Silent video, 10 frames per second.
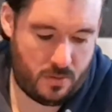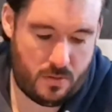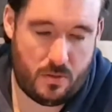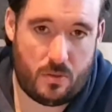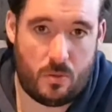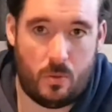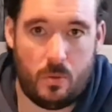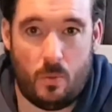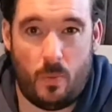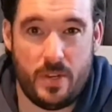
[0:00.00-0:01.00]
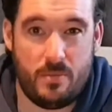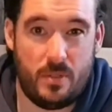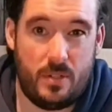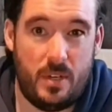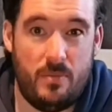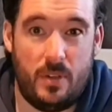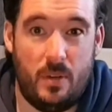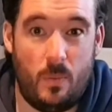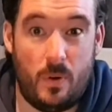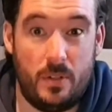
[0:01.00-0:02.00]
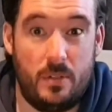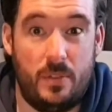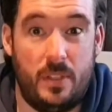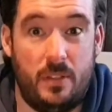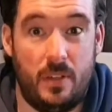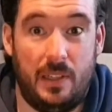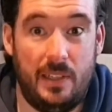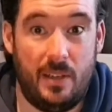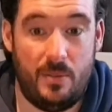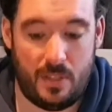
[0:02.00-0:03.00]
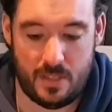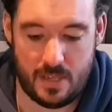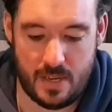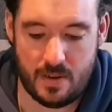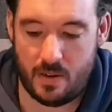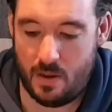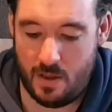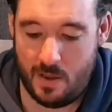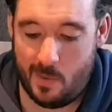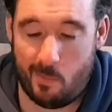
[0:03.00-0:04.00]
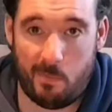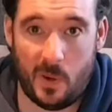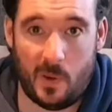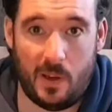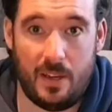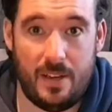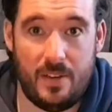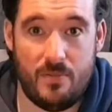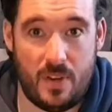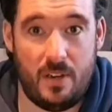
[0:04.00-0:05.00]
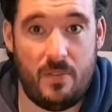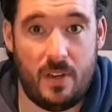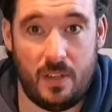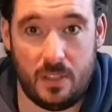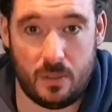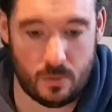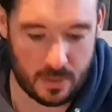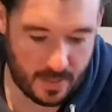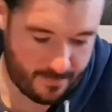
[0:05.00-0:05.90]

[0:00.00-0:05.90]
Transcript: So when you're retrieving it, water's obviously going to leak out the container, but very, very slowly.